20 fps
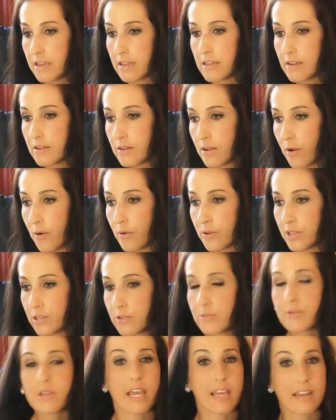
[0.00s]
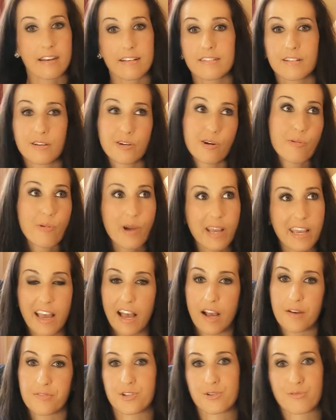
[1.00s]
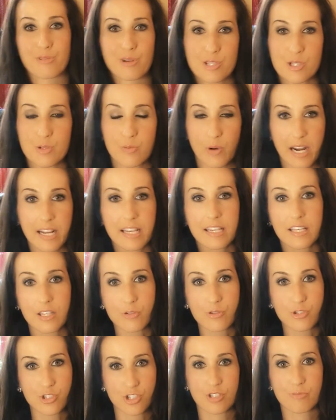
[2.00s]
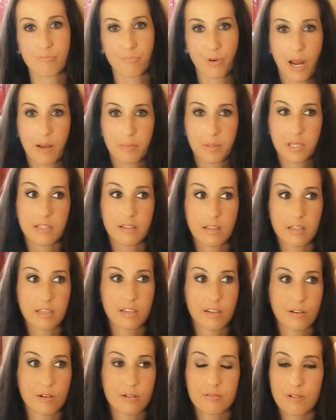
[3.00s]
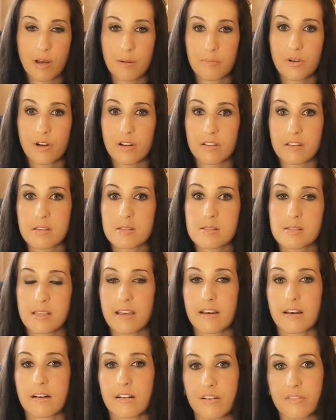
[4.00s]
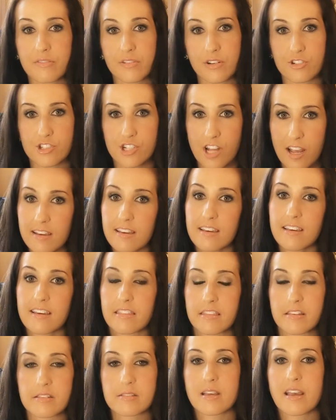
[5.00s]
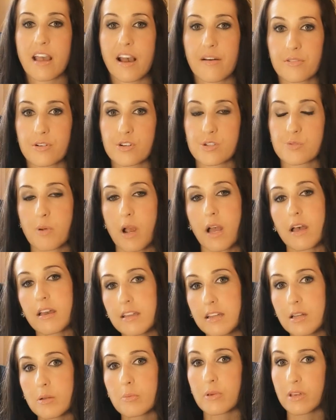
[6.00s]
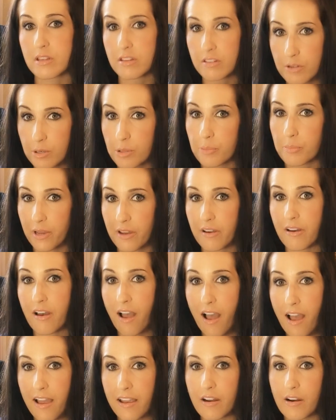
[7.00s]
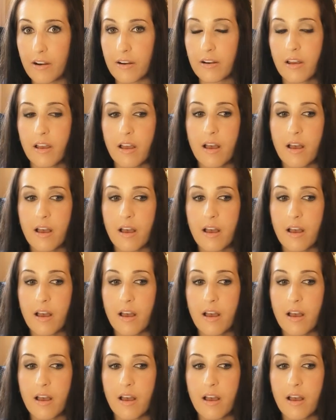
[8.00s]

you know, you gain a little weight afterwards, right? You should probably, like, your number on the scale, if you're checking it the day after, is probably going to be a little bit higher.